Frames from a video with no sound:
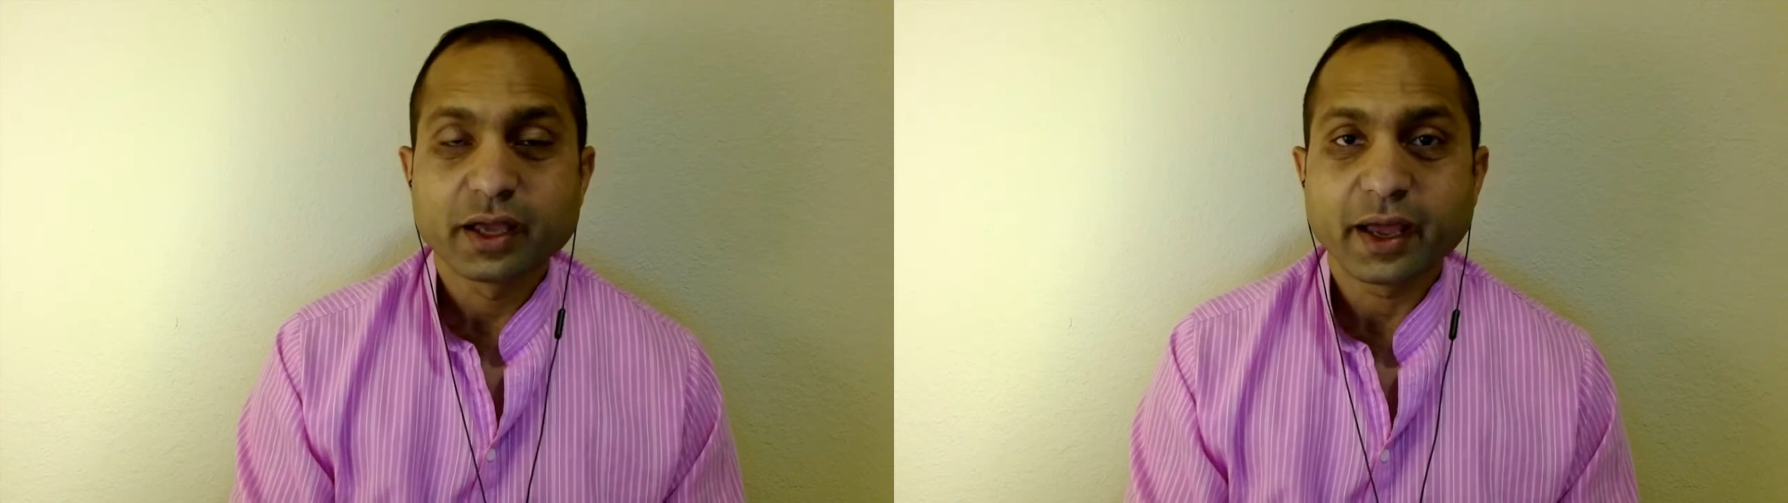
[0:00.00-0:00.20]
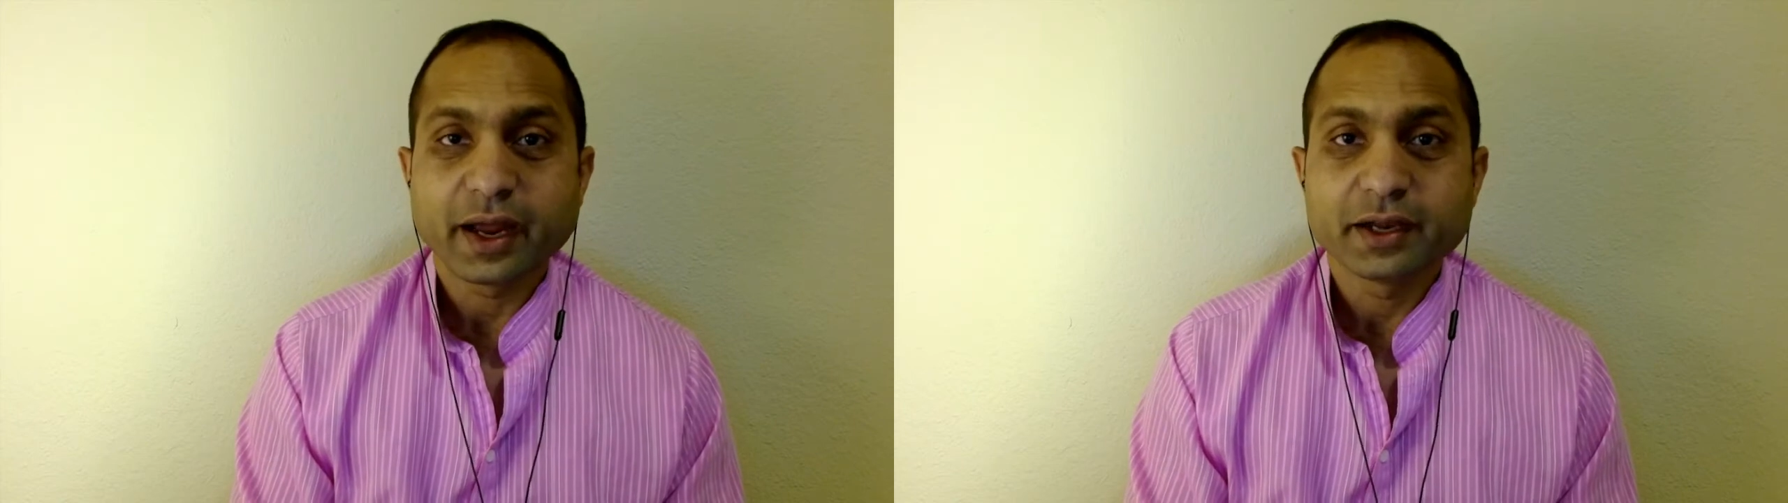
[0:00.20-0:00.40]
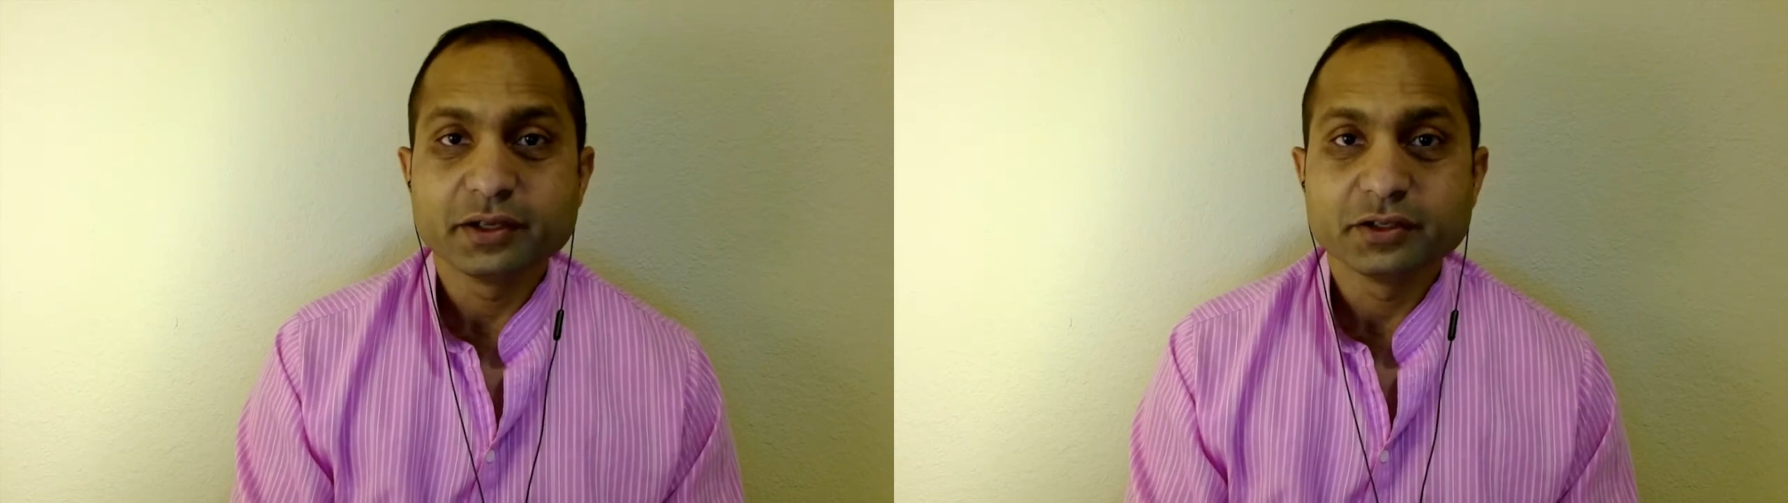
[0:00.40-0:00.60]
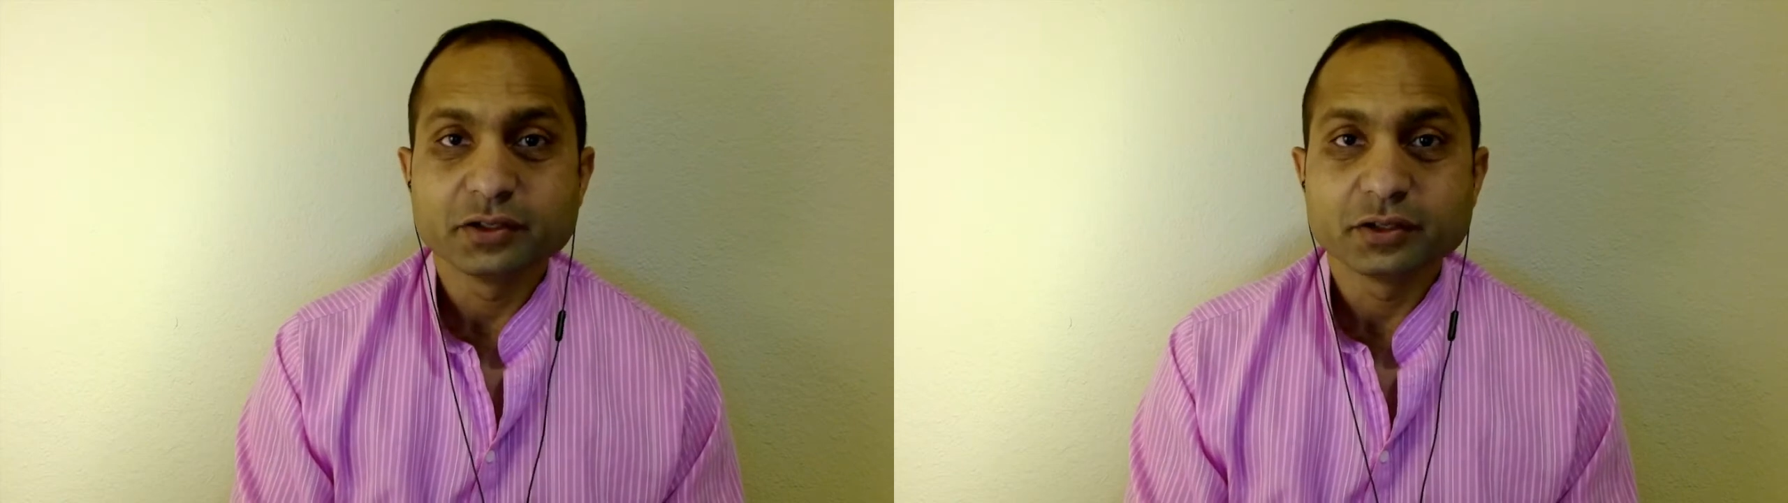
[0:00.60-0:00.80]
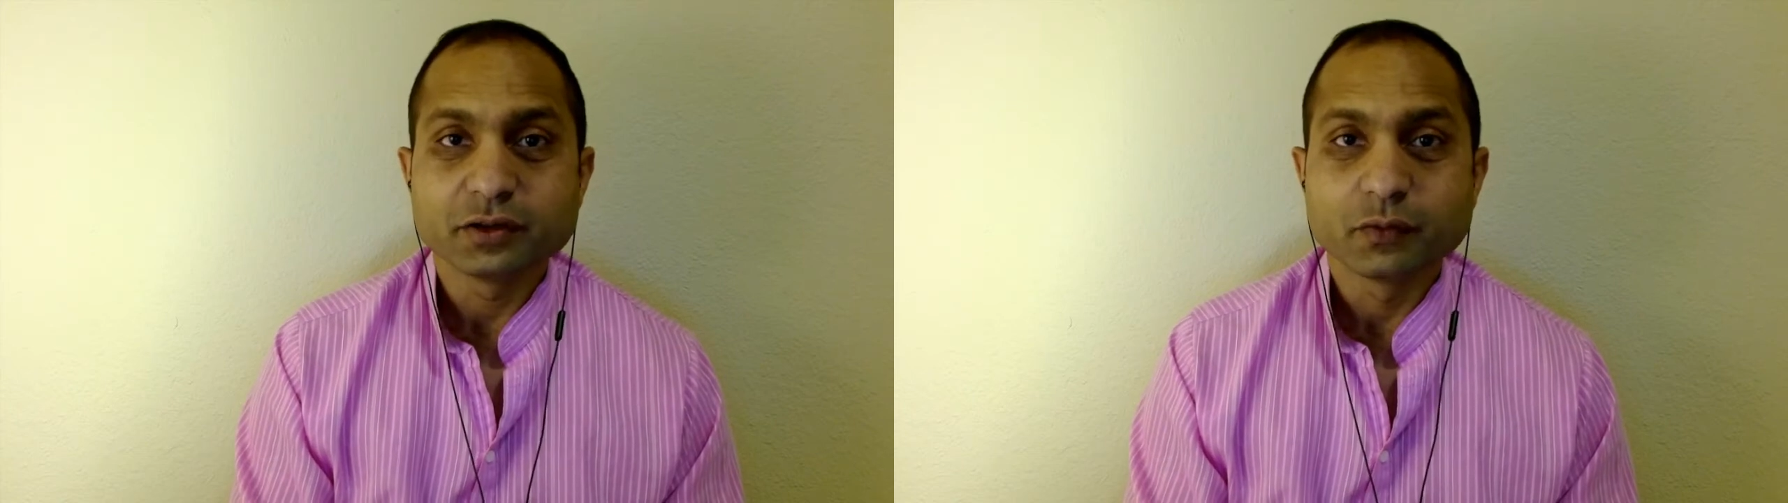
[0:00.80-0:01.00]
And
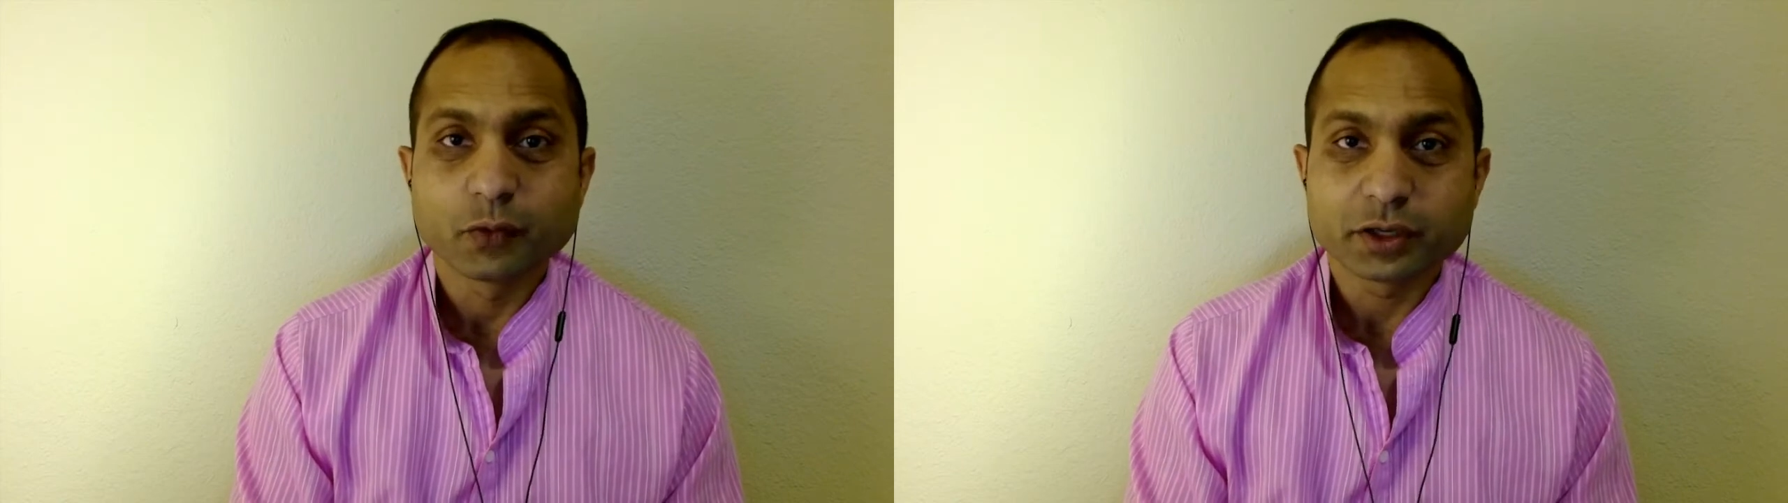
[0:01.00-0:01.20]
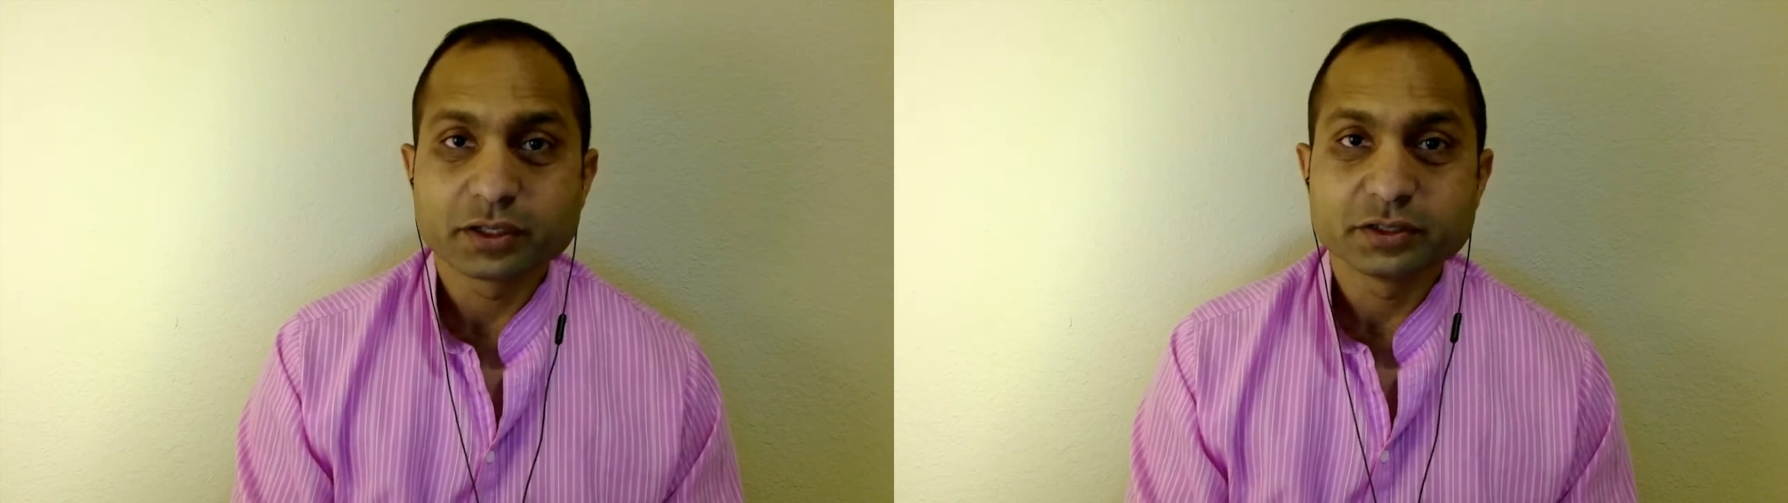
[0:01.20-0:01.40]
what